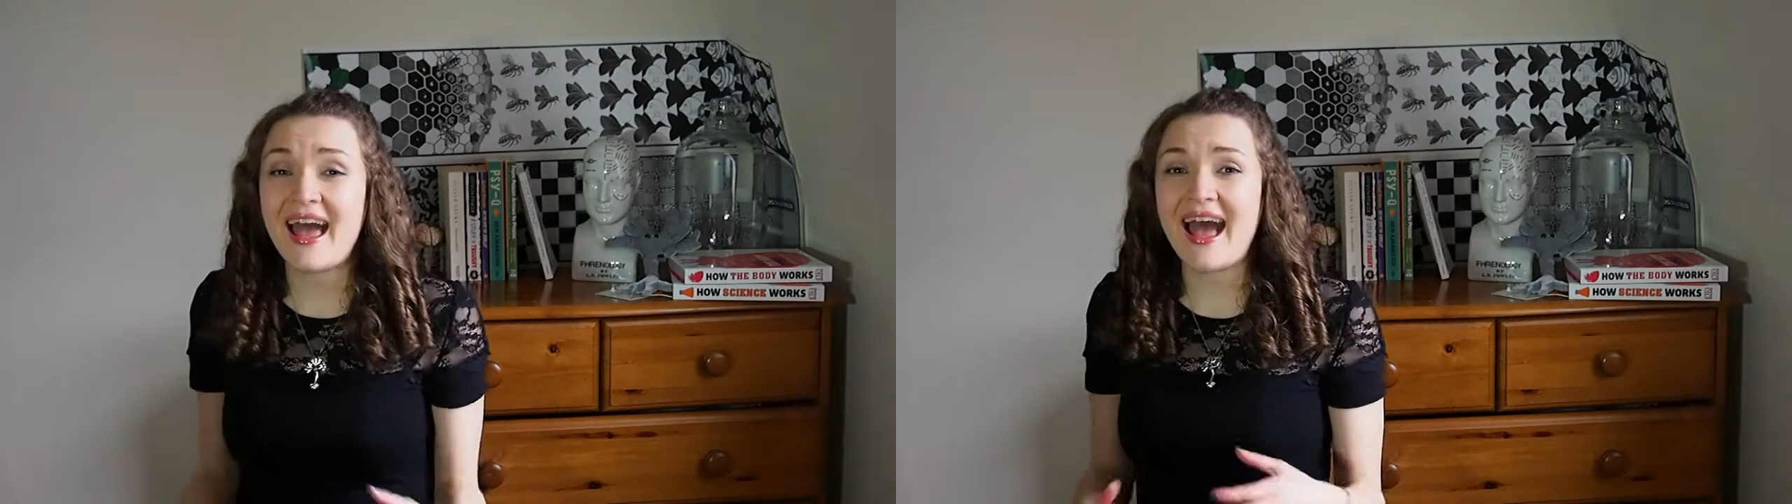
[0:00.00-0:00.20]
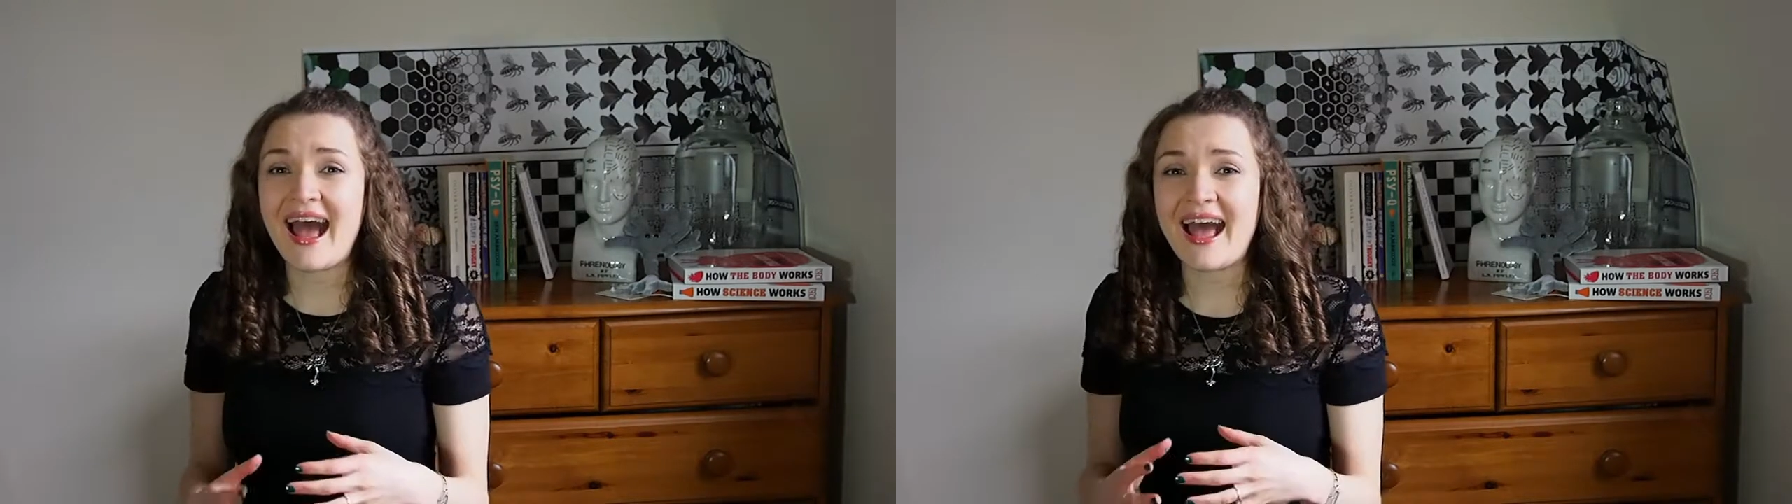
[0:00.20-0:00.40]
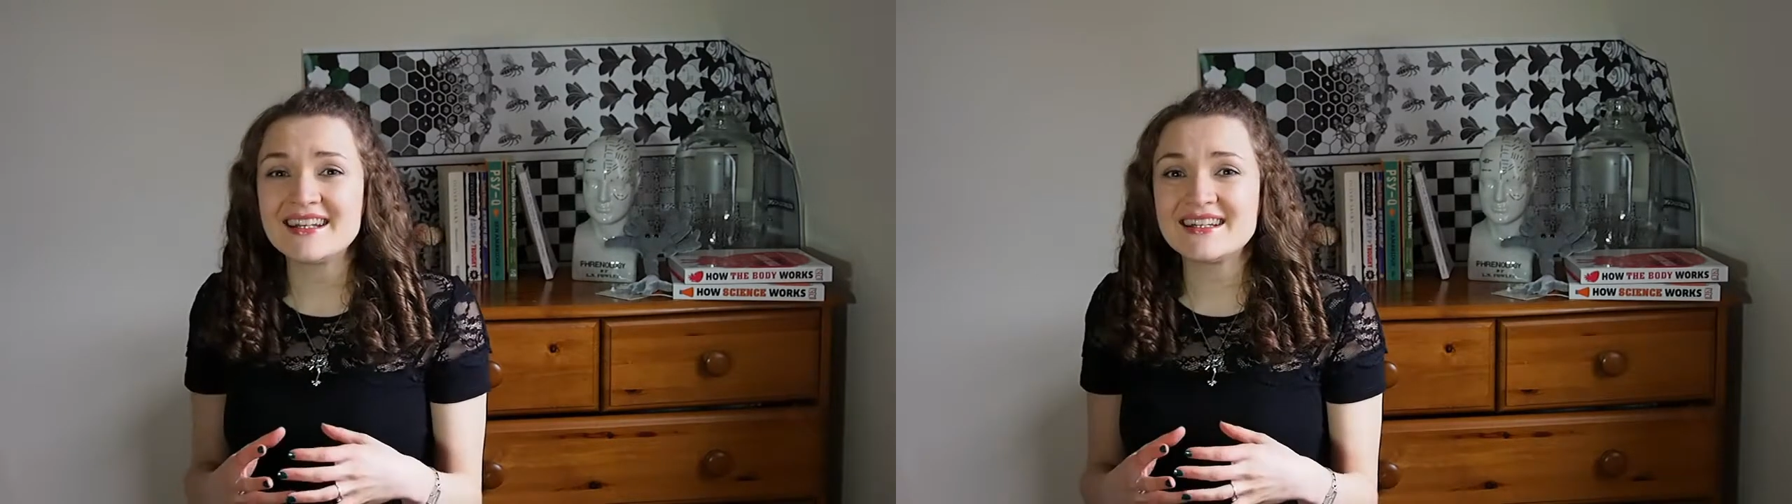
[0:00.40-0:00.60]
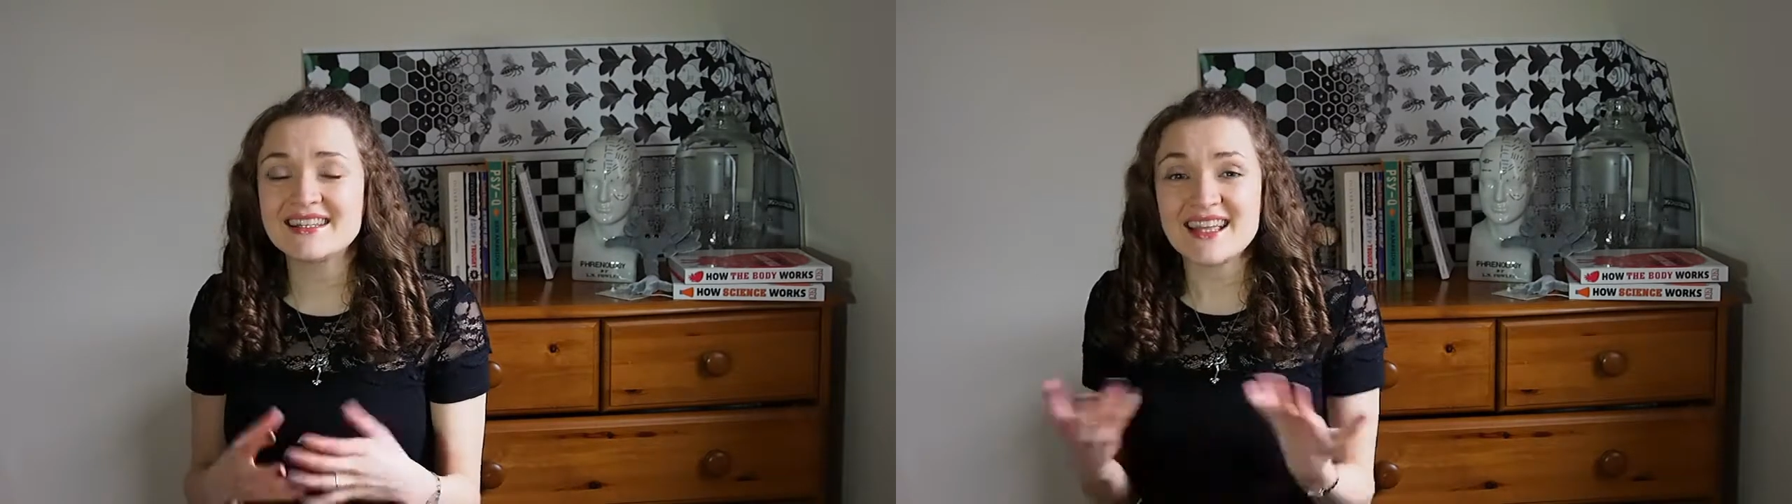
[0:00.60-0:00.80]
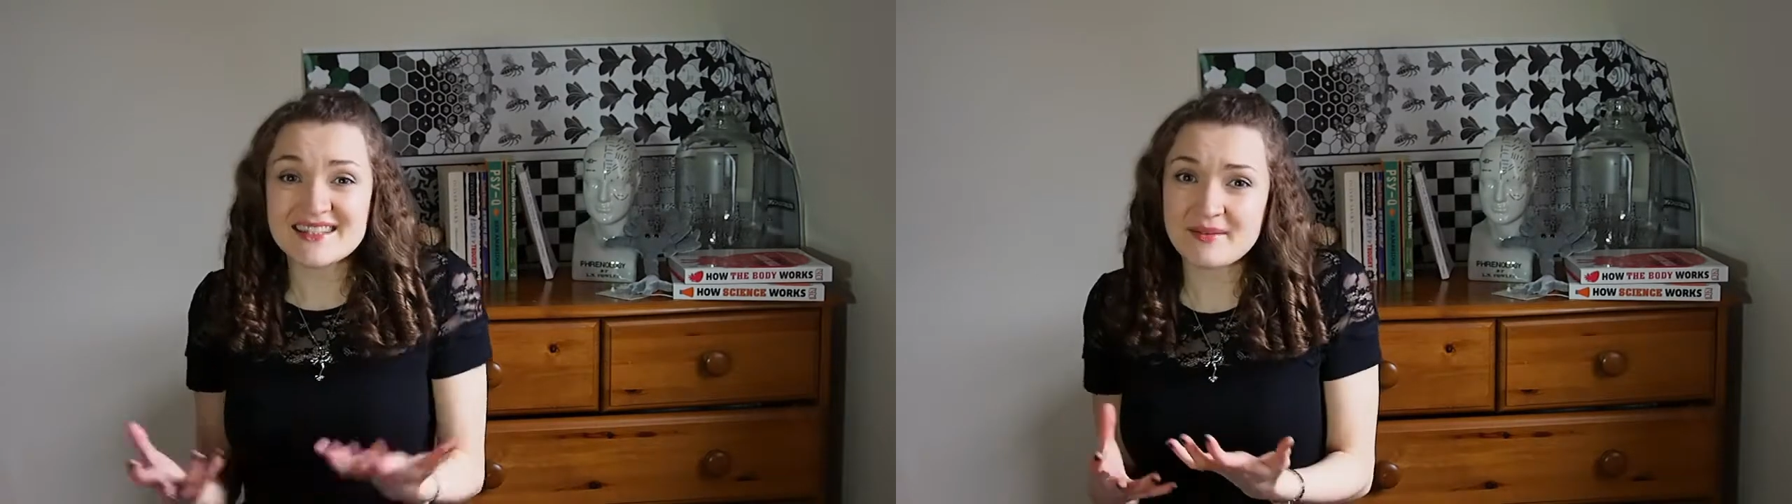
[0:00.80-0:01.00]
and
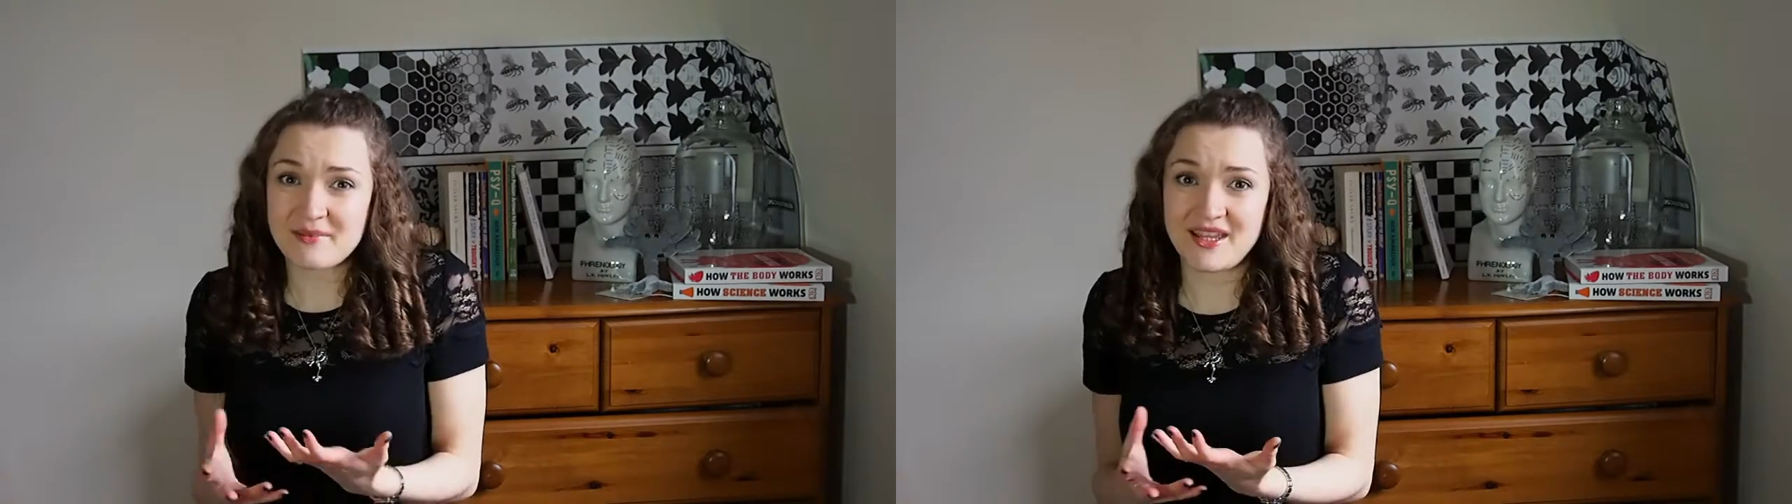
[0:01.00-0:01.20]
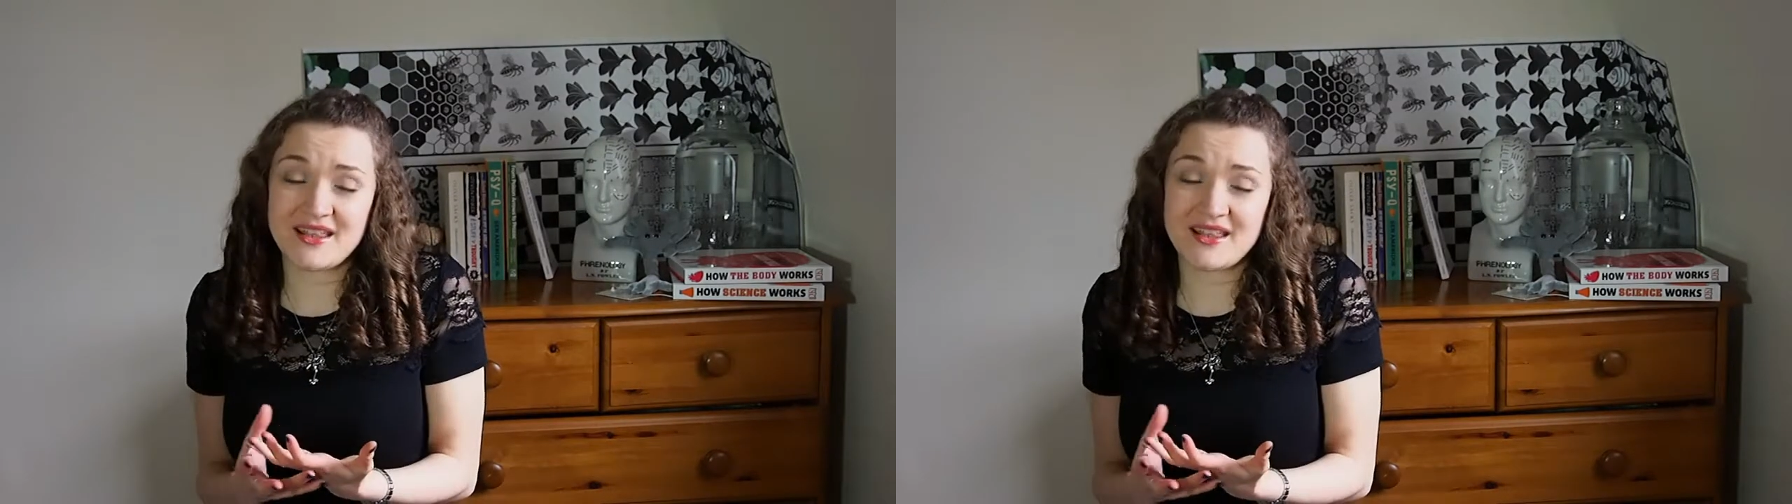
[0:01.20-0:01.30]
that's something